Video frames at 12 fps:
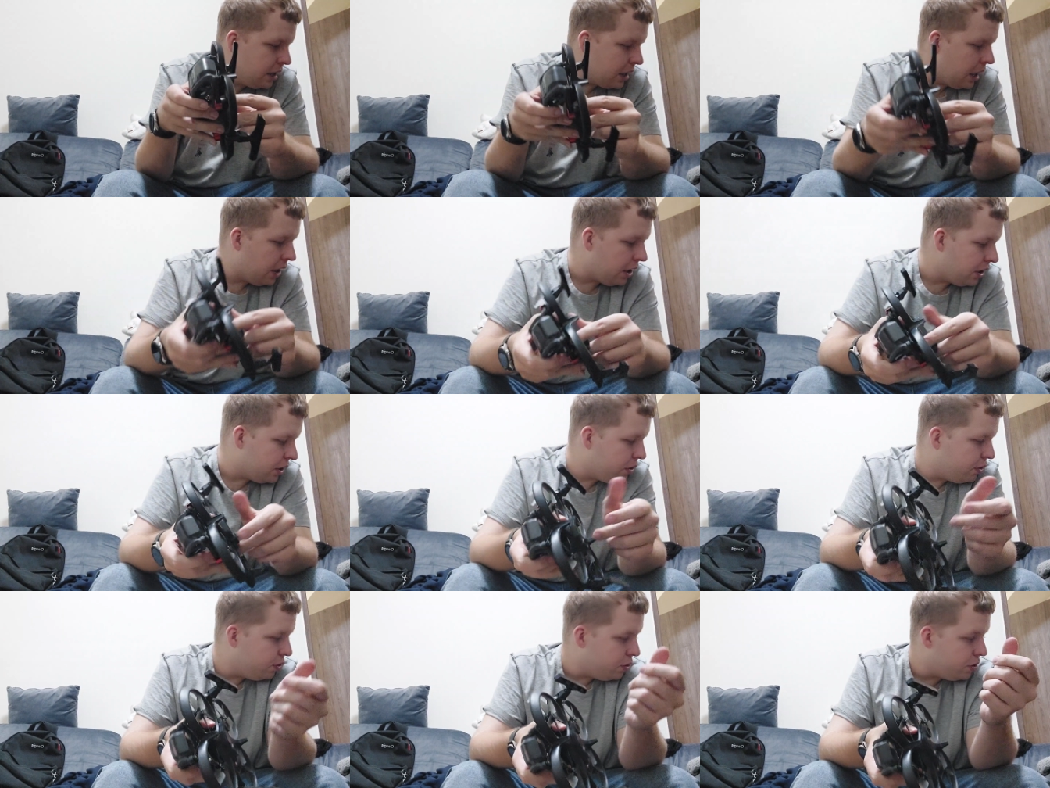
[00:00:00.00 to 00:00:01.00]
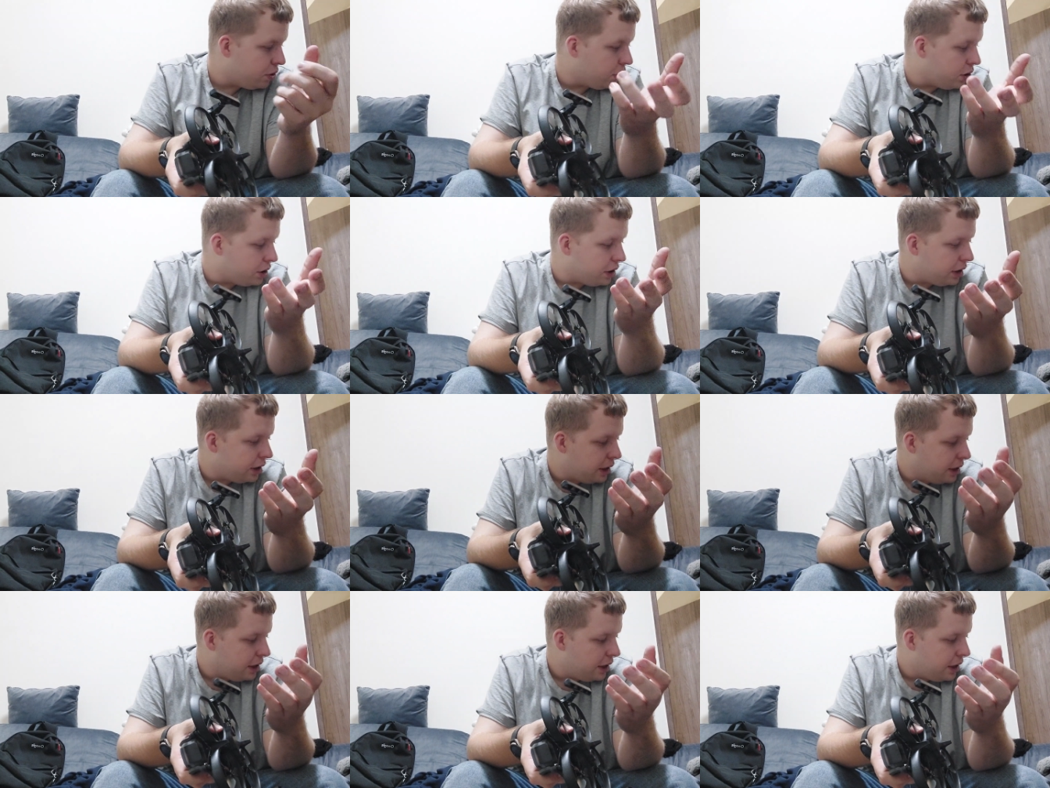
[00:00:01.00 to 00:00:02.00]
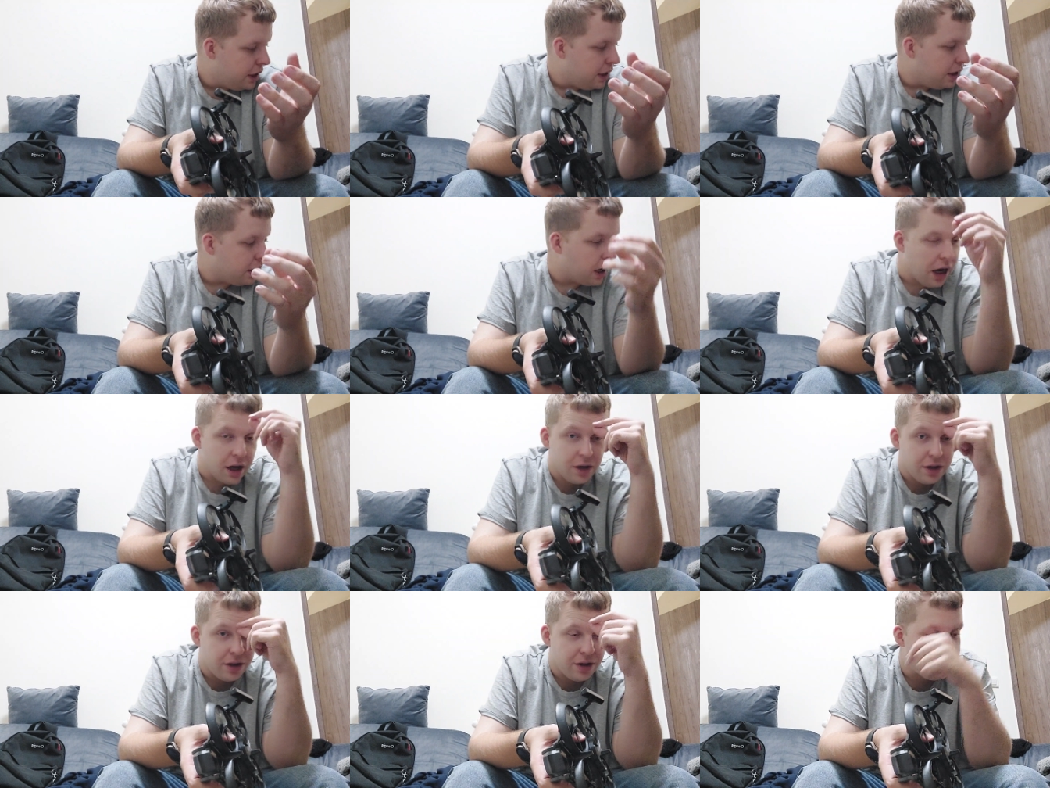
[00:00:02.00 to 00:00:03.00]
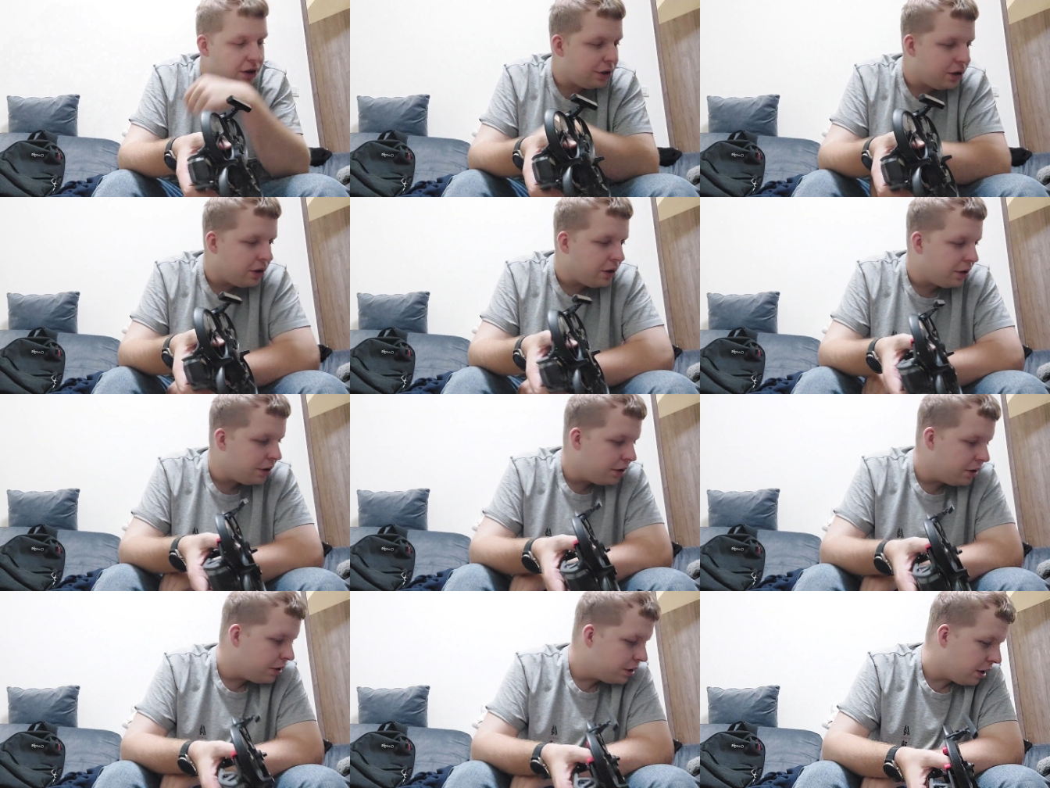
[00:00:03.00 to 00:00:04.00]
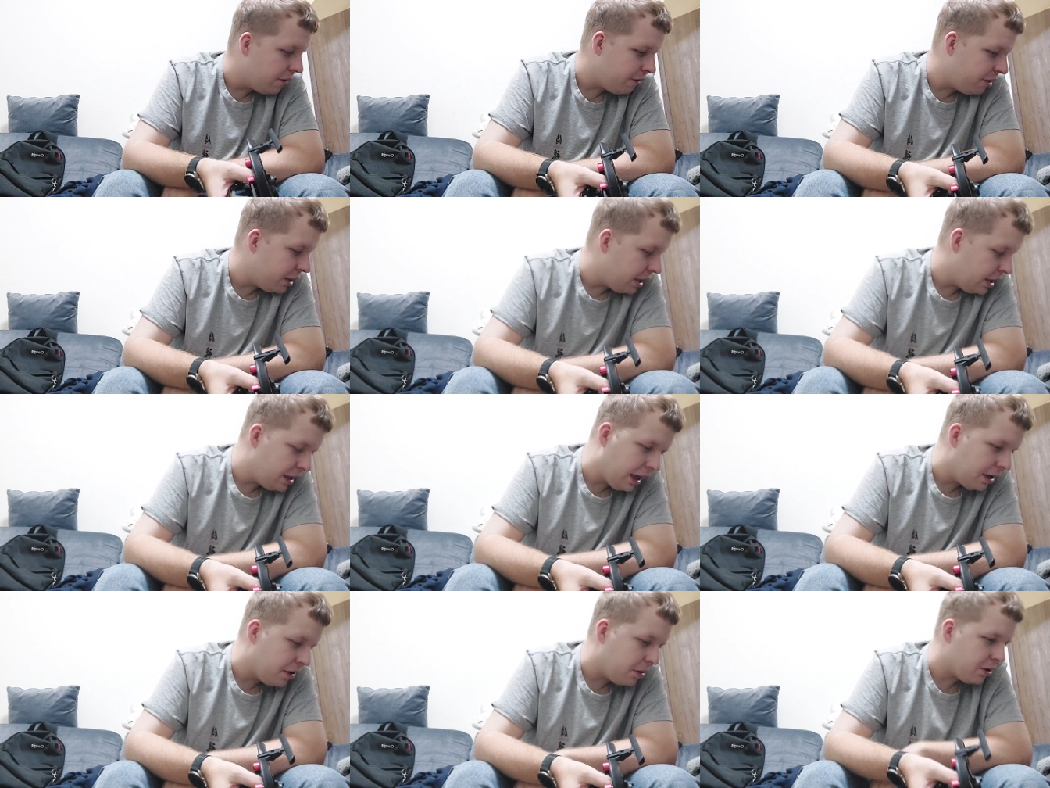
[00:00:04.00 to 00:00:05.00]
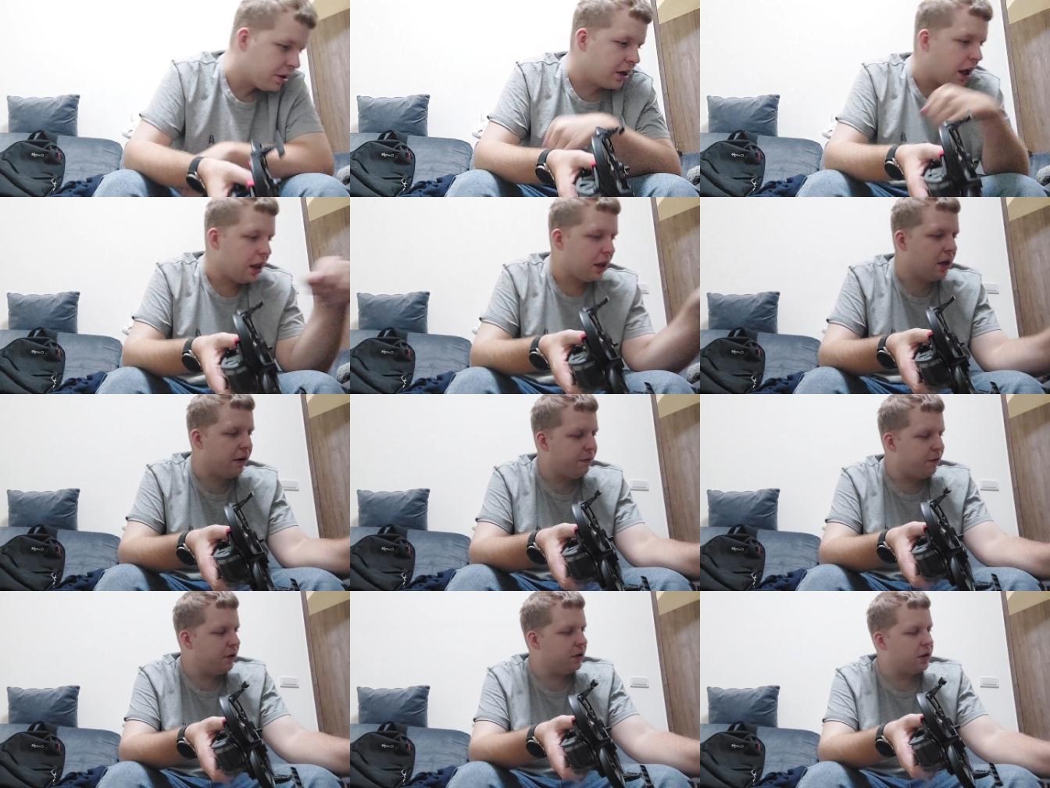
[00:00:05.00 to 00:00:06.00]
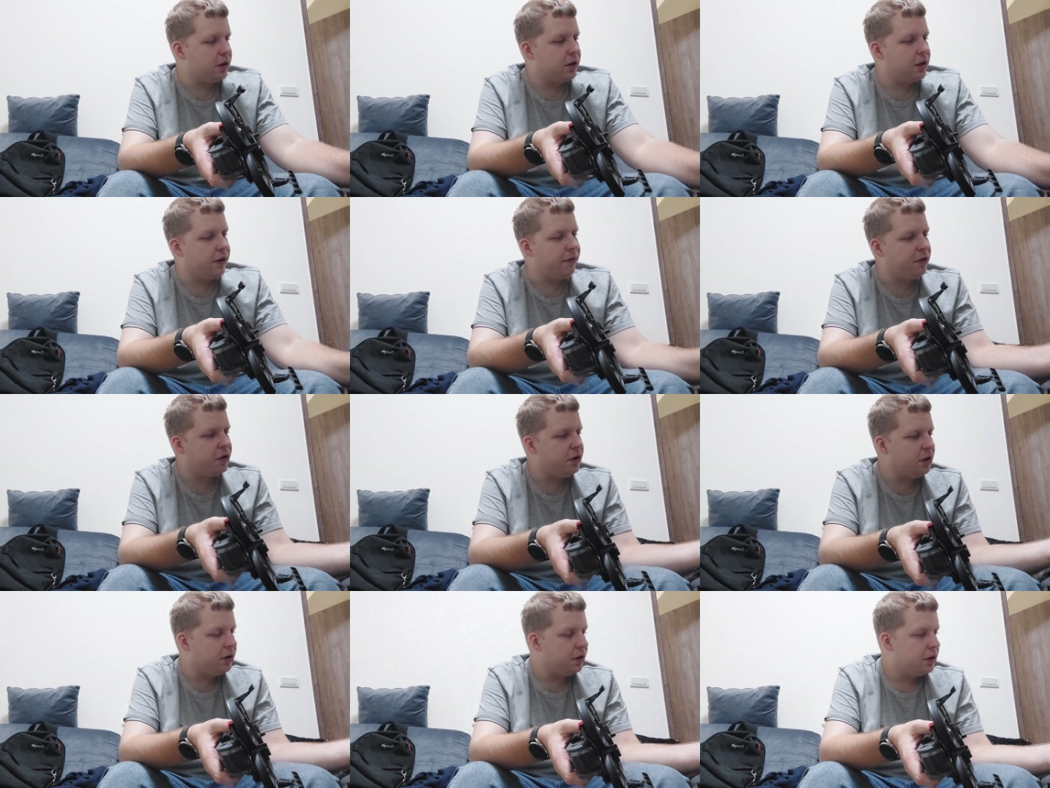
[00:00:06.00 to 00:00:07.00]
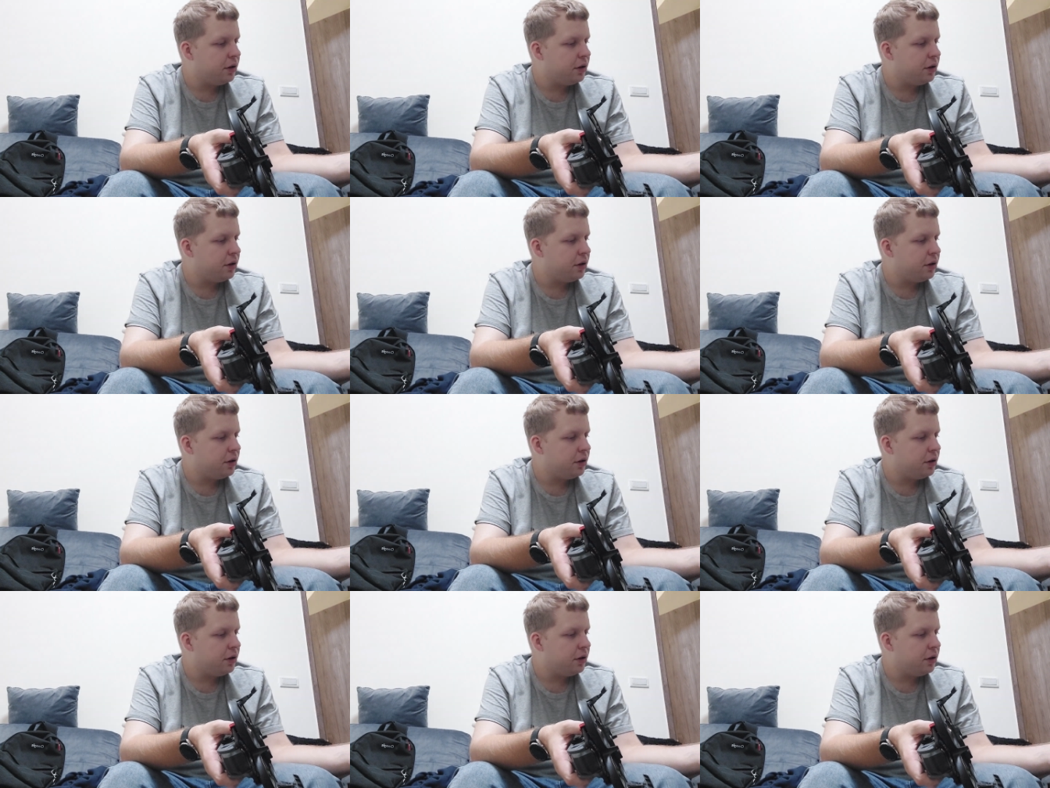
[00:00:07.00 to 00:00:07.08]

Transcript: Got a cool goggle comfy thing. I don't know what it's called. Comfort? Comforter?